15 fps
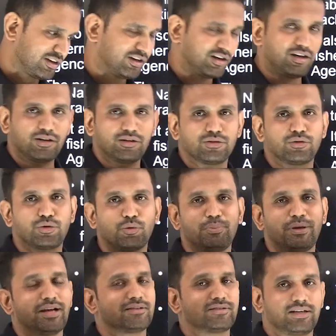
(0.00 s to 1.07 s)

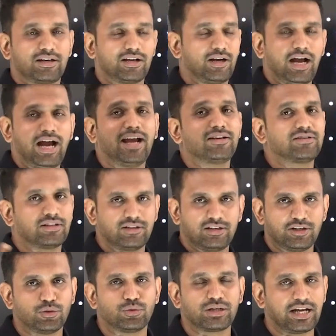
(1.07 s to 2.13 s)
grouping, etc. I
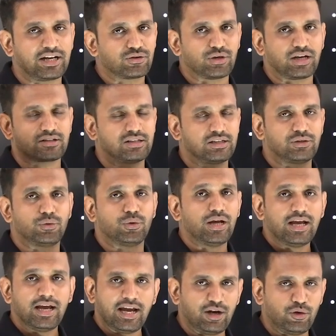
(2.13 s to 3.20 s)
generally don't like to actually go
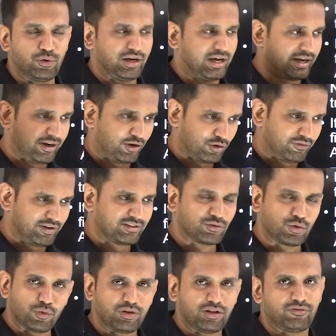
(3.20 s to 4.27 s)
alone. I always
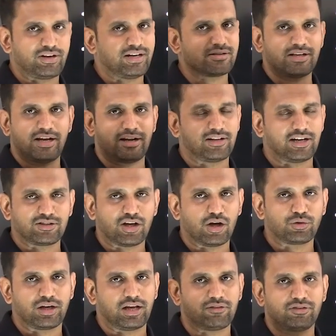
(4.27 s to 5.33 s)
go with the friends, and that's
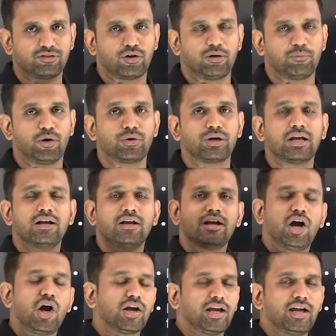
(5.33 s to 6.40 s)
how the life is all about.
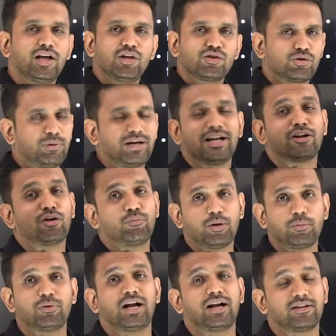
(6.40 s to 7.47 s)
Okay, so but a lot of
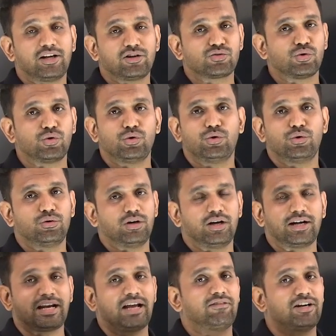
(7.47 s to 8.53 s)
people are there, solo
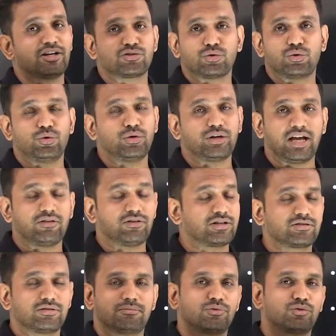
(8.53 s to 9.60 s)
travelers, solo
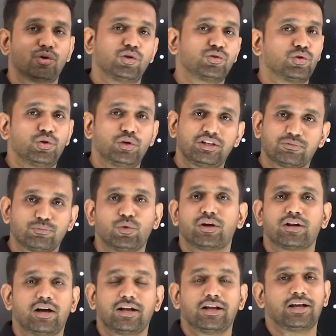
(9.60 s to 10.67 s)
divers. Solo is
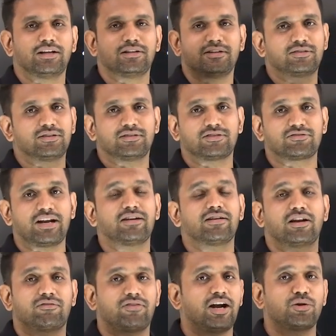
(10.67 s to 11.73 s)
more, this is a trend
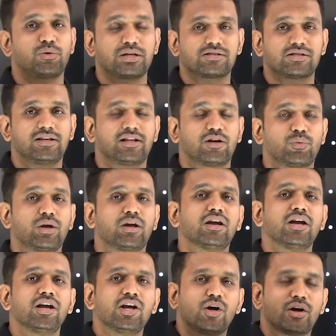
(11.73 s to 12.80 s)
and a fad, you can say in that way,
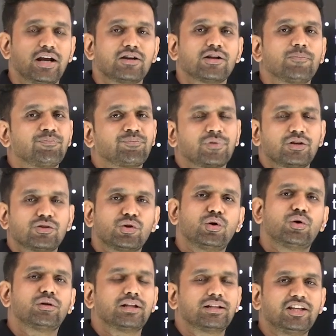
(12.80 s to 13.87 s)
right?
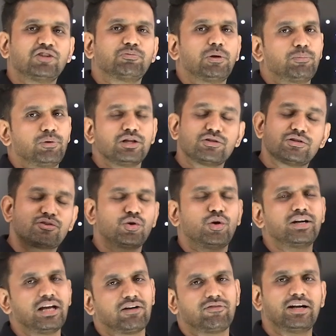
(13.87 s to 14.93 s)
So these people
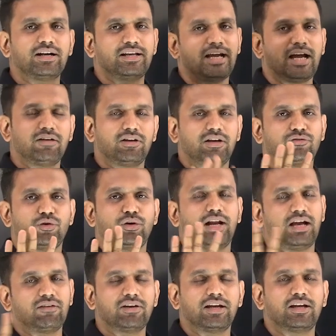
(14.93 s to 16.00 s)
should definitely have, if you are
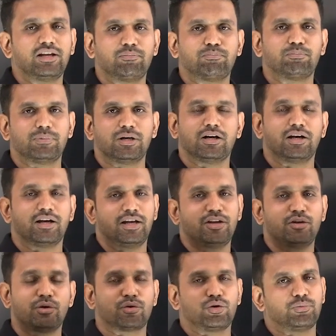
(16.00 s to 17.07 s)
having any in
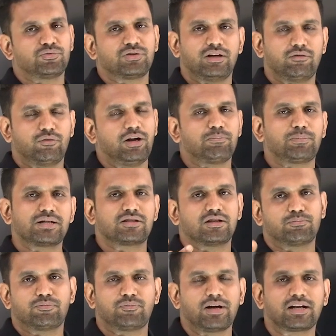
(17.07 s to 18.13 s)
your groups, one
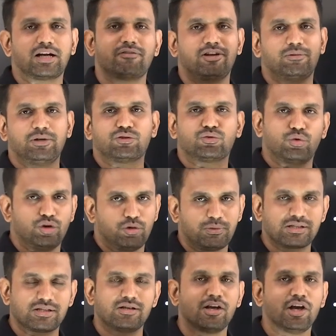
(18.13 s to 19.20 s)
person pakka will be solo
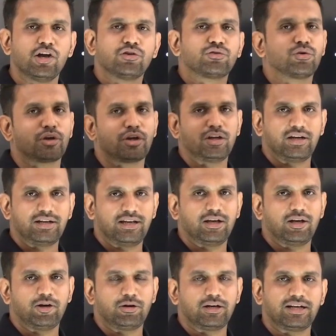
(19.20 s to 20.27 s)
person. So
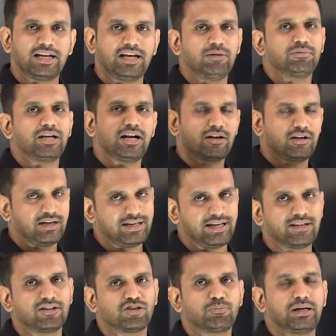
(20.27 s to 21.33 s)
tell him that
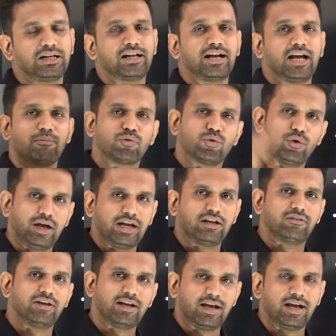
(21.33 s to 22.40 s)
take this particular app, go
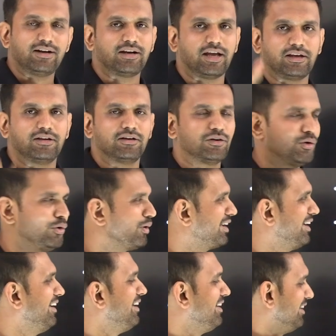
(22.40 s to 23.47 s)
anywhere and die. Okay,